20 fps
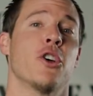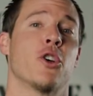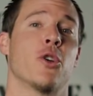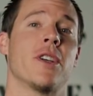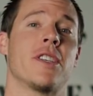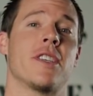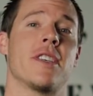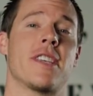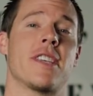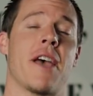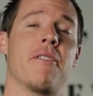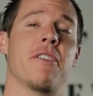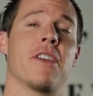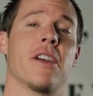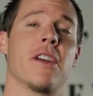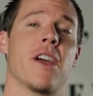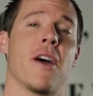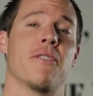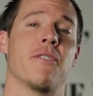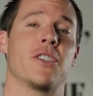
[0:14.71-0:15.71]
Chris is having
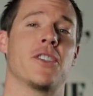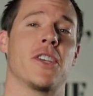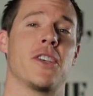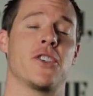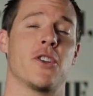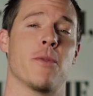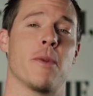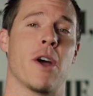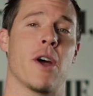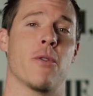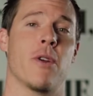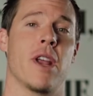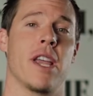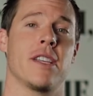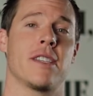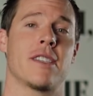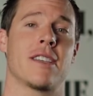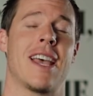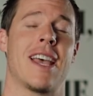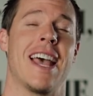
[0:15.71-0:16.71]
a conversation about
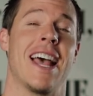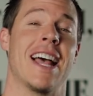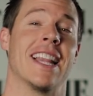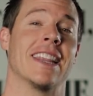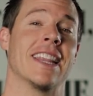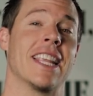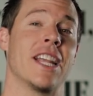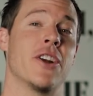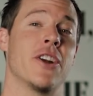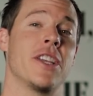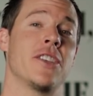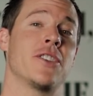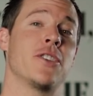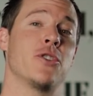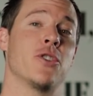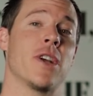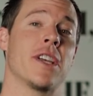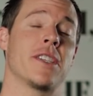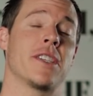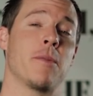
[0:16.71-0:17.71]
race, Larry is
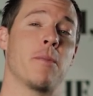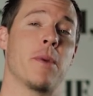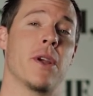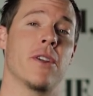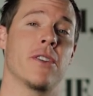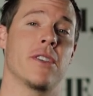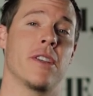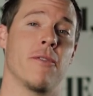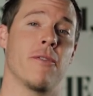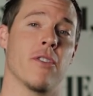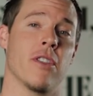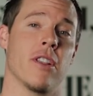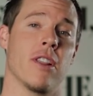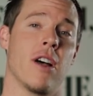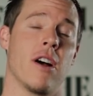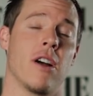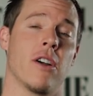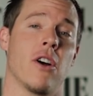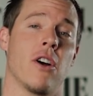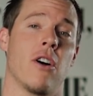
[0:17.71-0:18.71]
addressing parenting for the
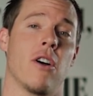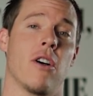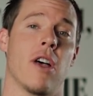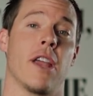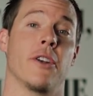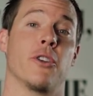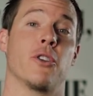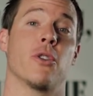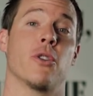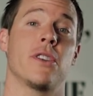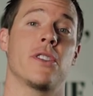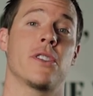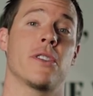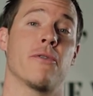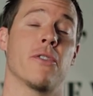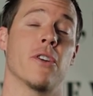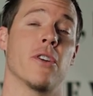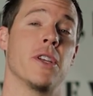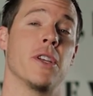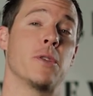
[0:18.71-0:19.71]
long haul, and
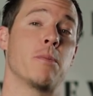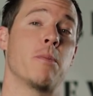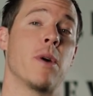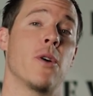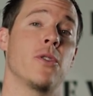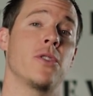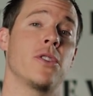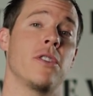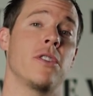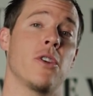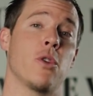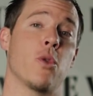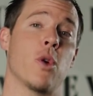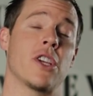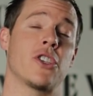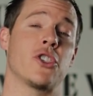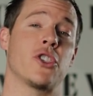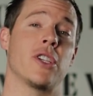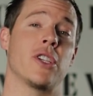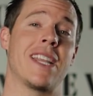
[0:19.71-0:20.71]
Christopher is posing the
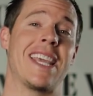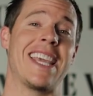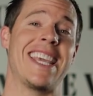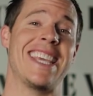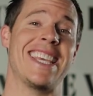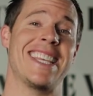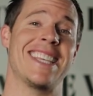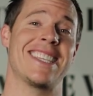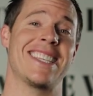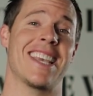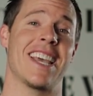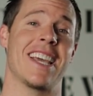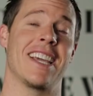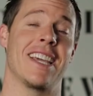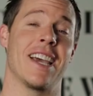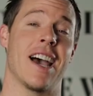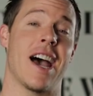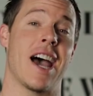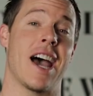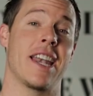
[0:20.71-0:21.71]
question, is
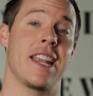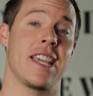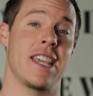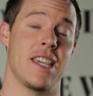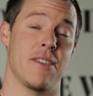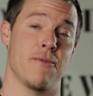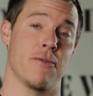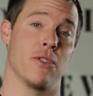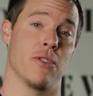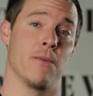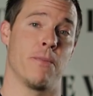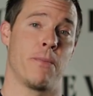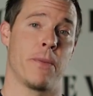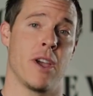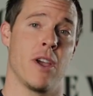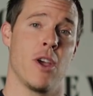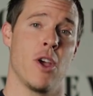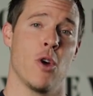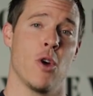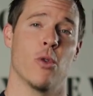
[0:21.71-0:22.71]
God evil?
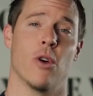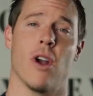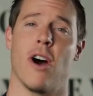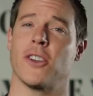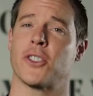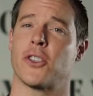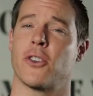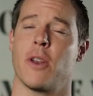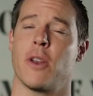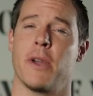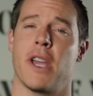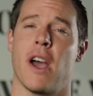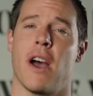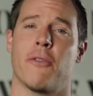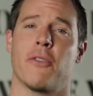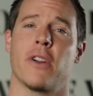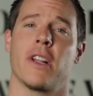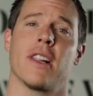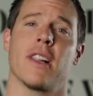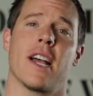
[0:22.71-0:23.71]
We're also gonna be
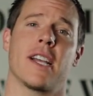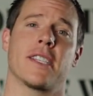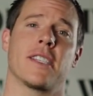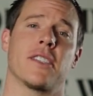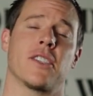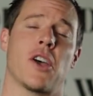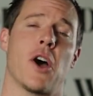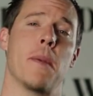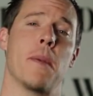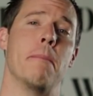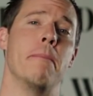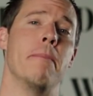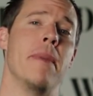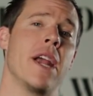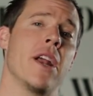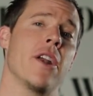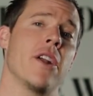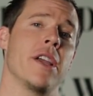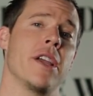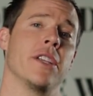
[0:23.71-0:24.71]
offering classes on
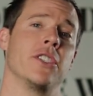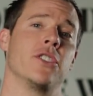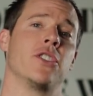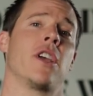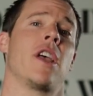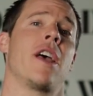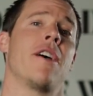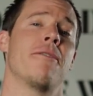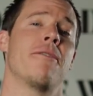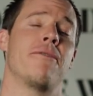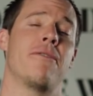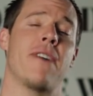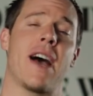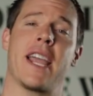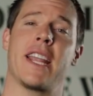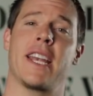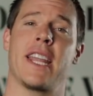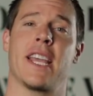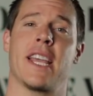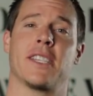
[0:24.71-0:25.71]
marriage,
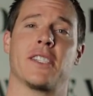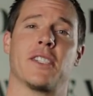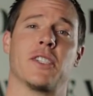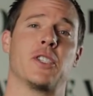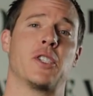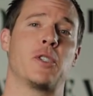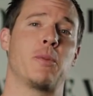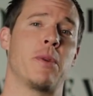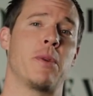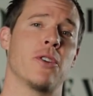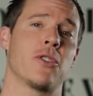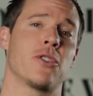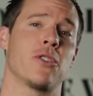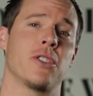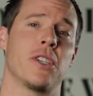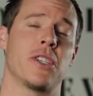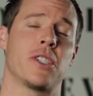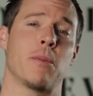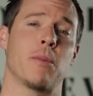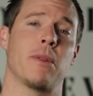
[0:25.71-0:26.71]
finances,
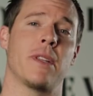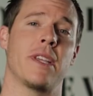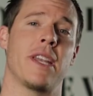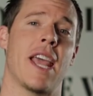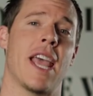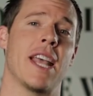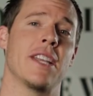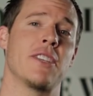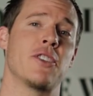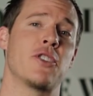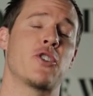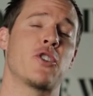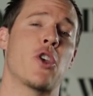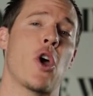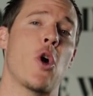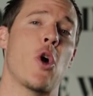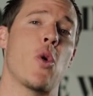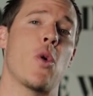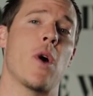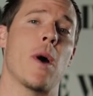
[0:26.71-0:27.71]
spiritual discipline, and
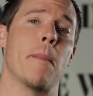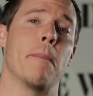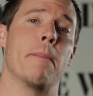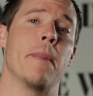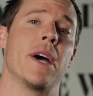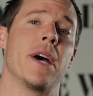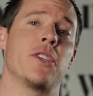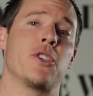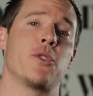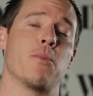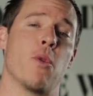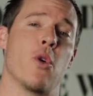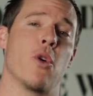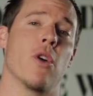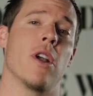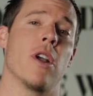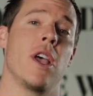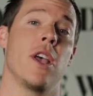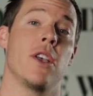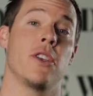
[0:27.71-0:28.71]
so much more.